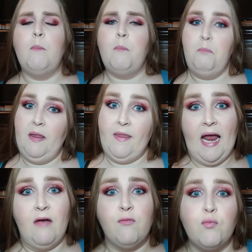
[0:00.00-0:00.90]
they
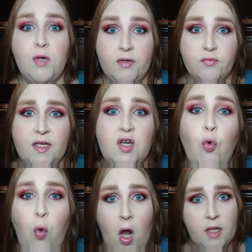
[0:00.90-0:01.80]
have really, really
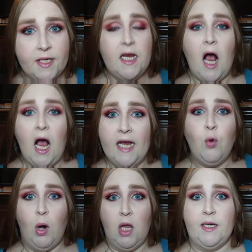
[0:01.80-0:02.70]
high
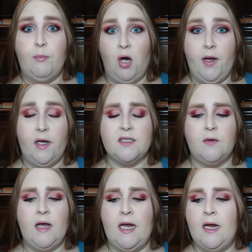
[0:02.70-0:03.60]
quality products,
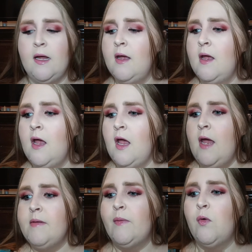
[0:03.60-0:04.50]
okay?
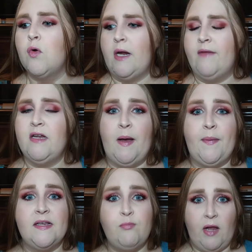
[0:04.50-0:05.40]
People were raving about this
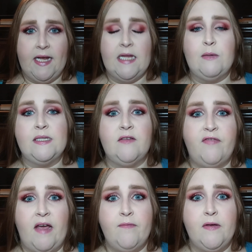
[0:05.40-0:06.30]
blanket that was in
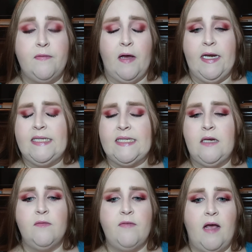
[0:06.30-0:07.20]
FabFitFun. It's in
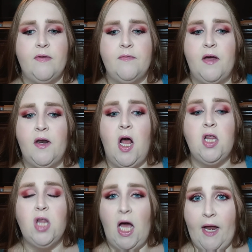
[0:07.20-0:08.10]
FabFitFun a
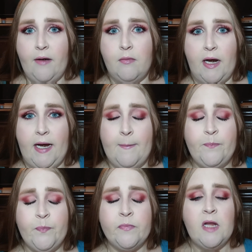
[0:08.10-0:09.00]
lot, right?
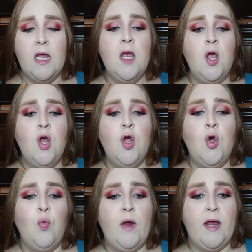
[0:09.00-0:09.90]

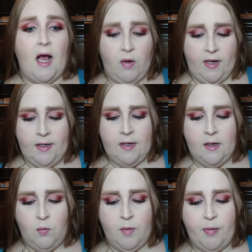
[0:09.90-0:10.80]
We got one.
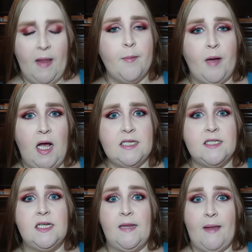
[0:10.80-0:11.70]
We bought the box to
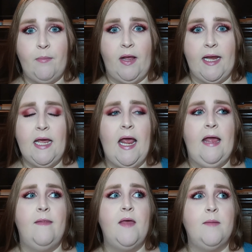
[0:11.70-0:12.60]
get that blanket. And
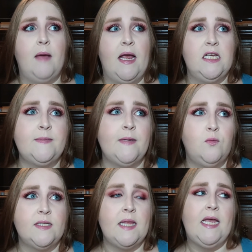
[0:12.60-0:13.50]
then my husband
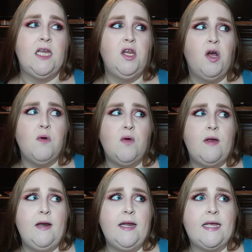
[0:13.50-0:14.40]
was like, you know what? We
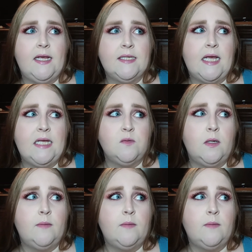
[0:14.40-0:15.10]
need a king size one.